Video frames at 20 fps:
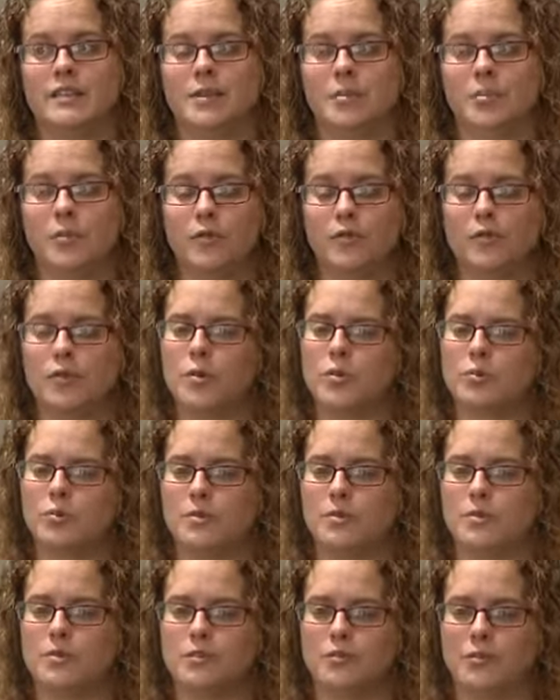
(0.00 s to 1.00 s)
put forward
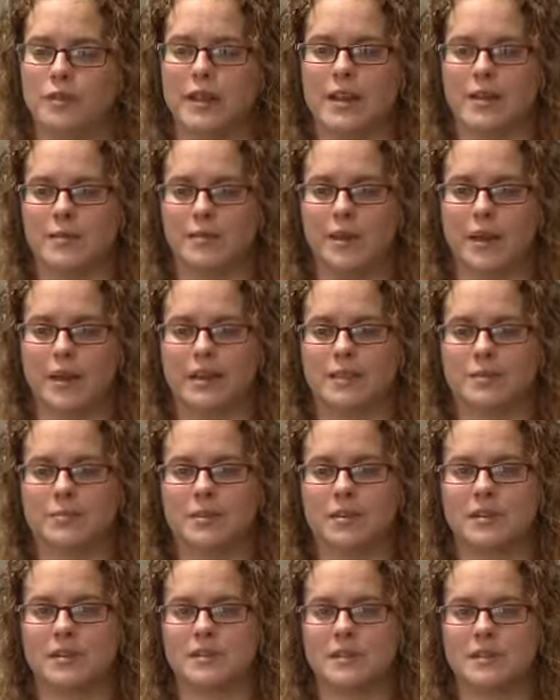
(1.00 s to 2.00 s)
what's good for them, I guess,
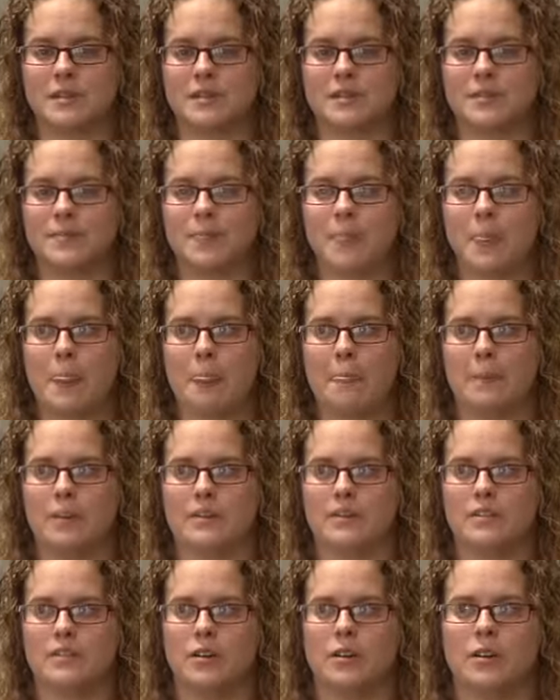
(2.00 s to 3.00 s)
because
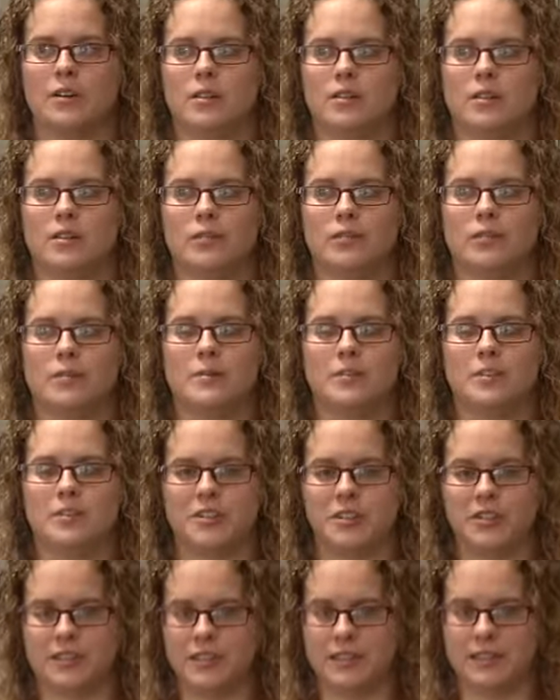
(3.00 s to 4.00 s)
there's not a lot of
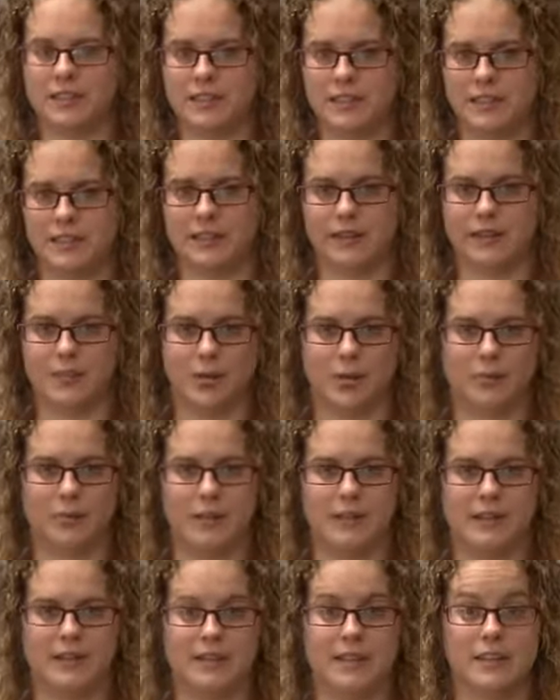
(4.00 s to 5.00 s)
certainty at the
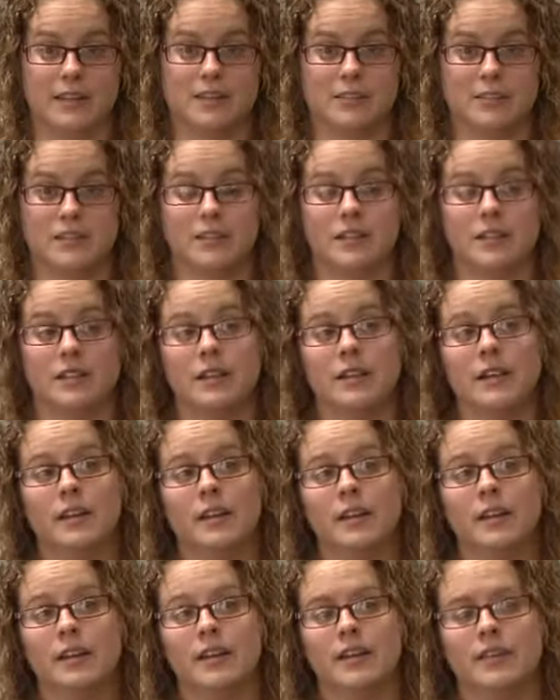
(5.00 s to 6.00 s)
moment in the sector. It's
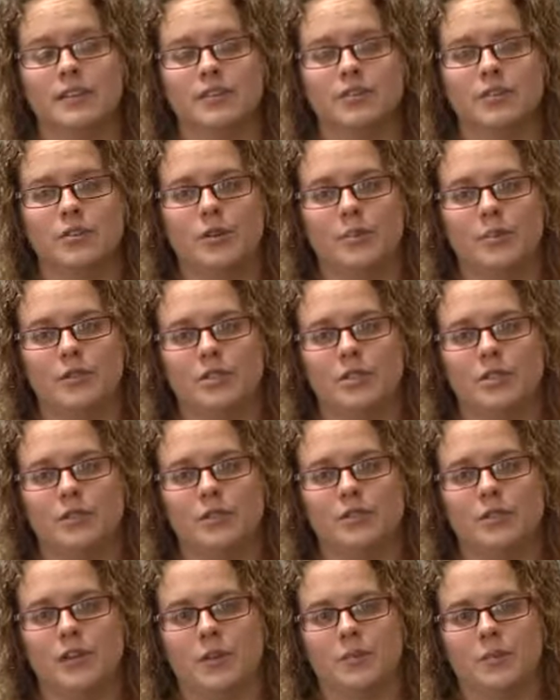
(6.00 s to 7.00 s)
a good
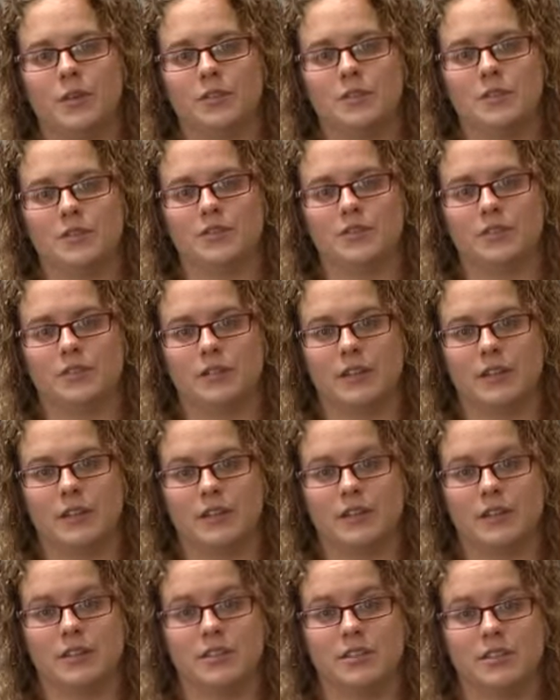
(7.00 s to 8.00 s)
opportunity for community service
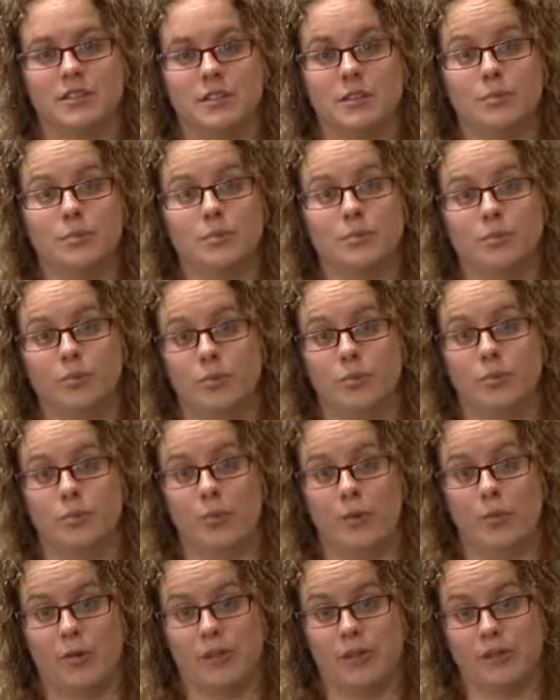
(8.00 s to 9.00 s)
organisations to put forward
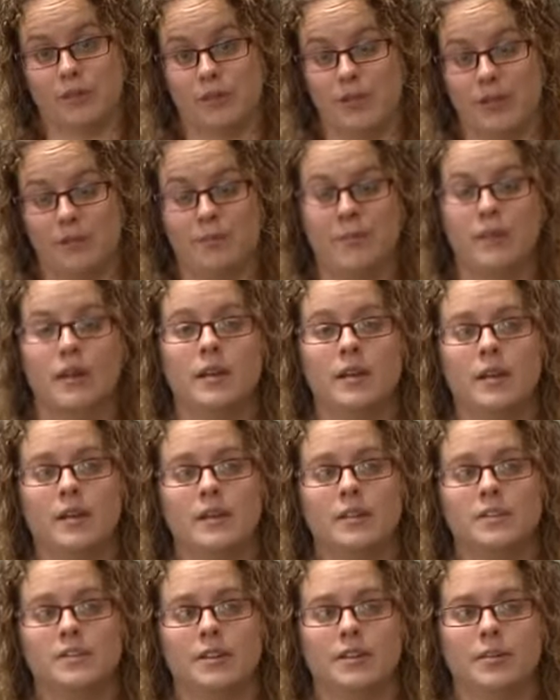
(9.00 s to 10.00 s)
what works for them.
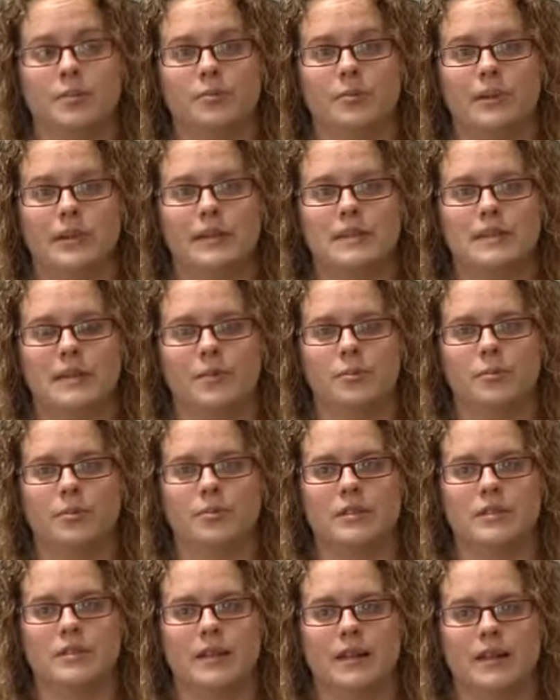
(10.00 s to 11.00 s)
So one
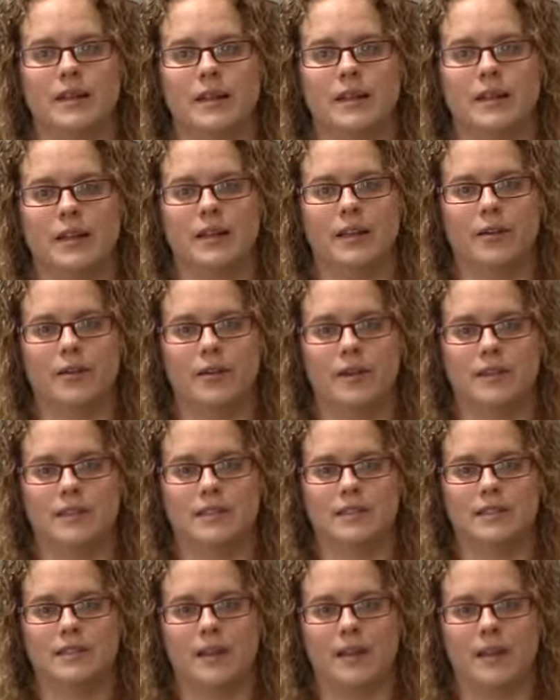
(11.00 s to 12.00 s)
example is that
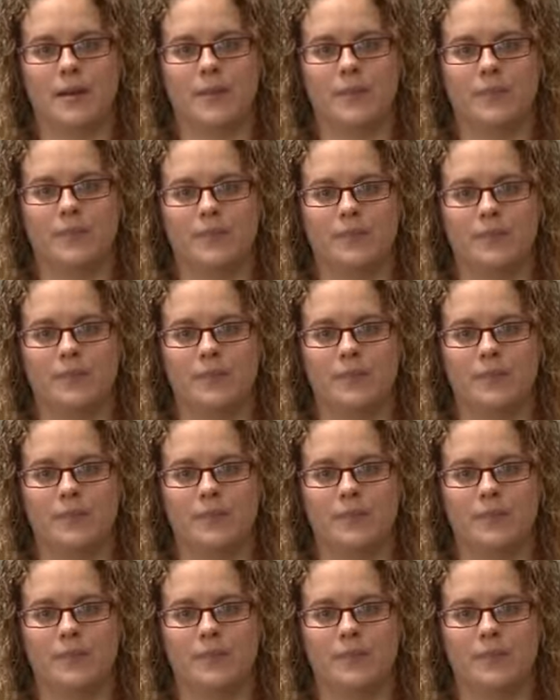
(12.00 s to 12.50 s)
LinkQuest,